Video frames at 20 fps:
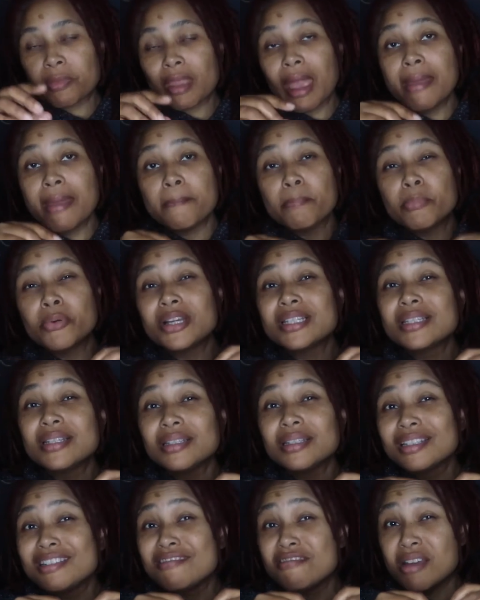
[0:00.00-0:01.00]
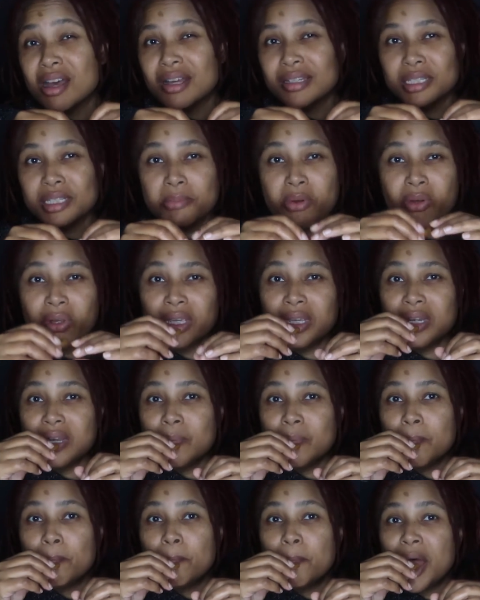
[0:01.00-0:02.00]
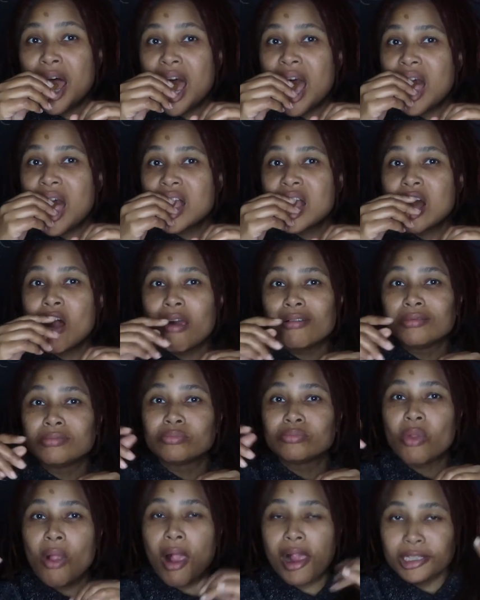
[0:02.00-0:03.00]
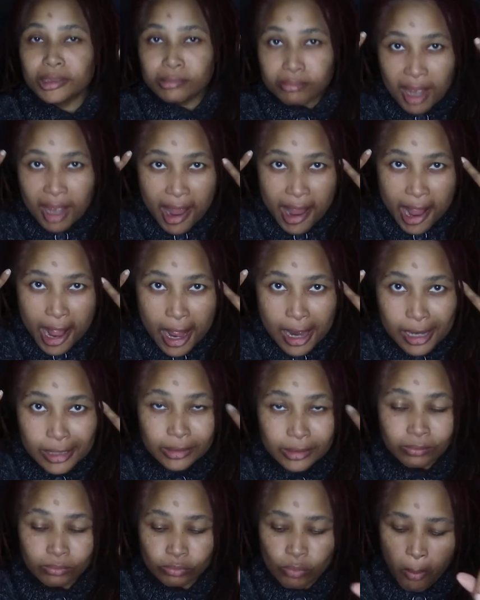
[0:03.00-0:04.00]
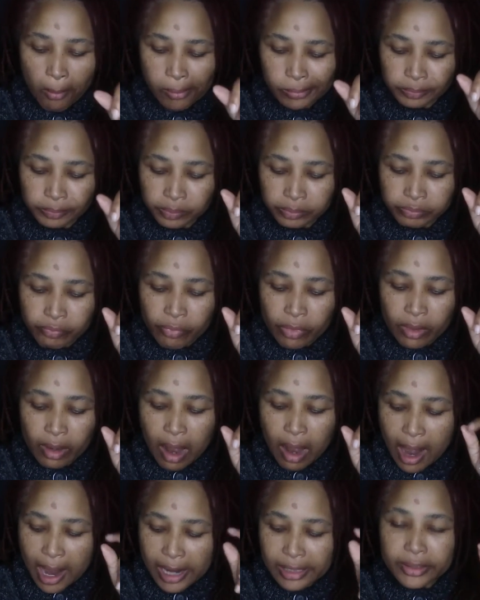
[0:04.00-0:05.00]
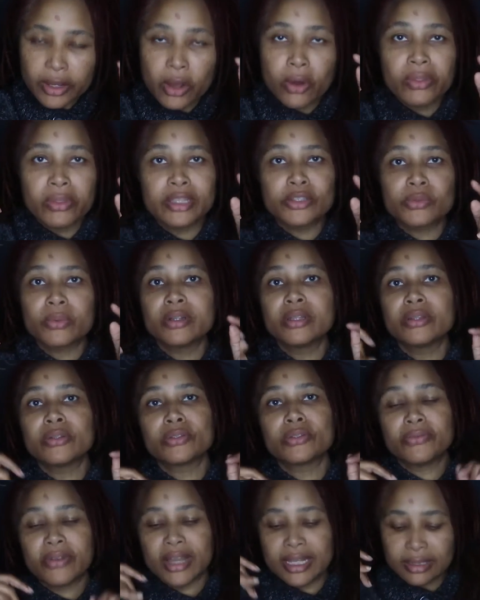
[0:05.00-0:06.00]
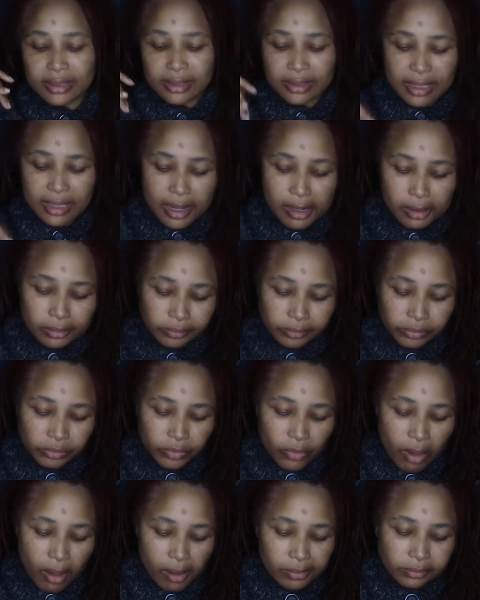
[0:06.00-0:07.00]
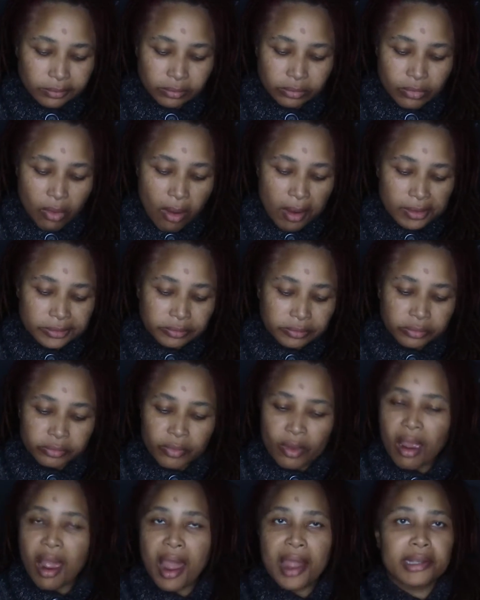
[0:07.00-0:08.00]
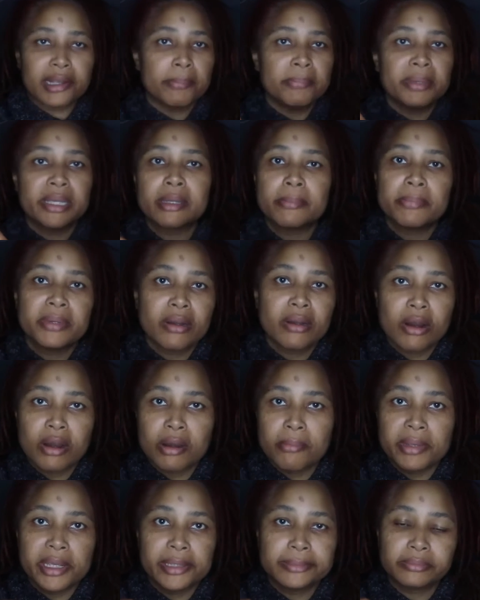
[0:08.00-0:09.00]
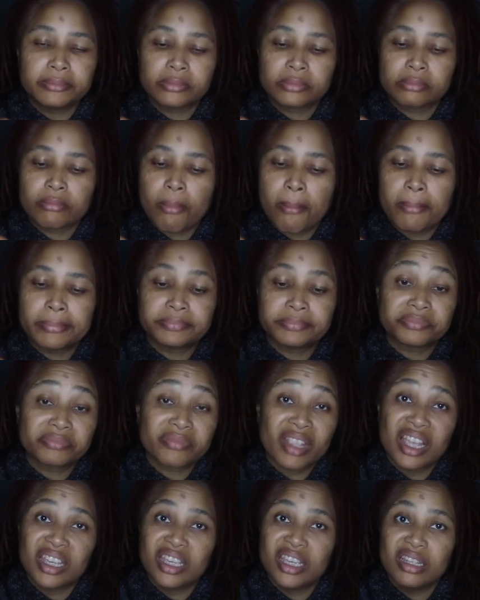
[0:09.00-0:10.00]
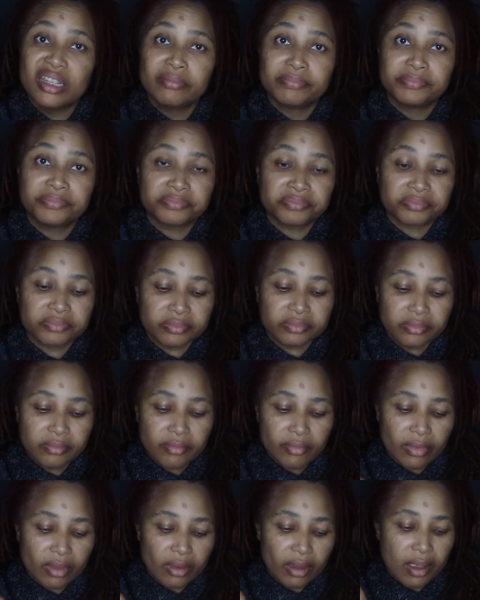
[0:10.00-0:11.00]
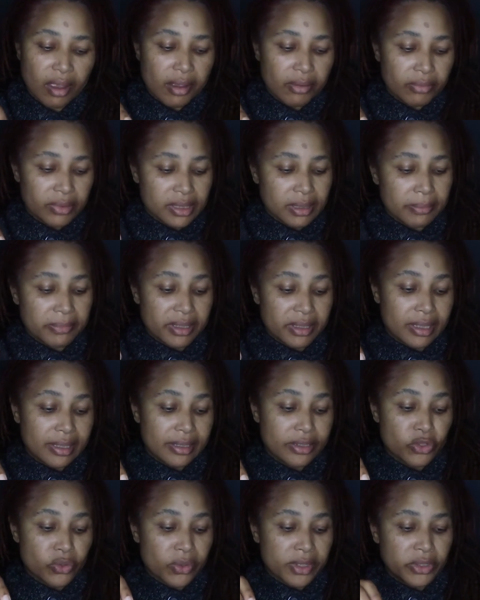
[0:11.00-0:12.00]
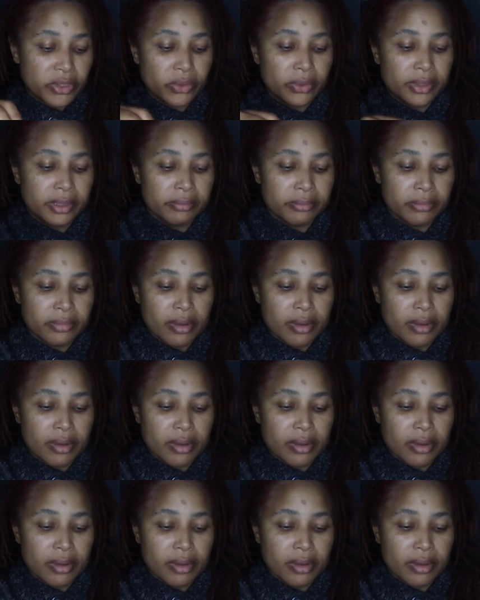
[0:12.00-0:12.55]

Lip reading: I'm presently not smoking, but in my head, I know that's one of those vices that I can pick up in a heartbeat. Again, it was something that I enjoyed doing.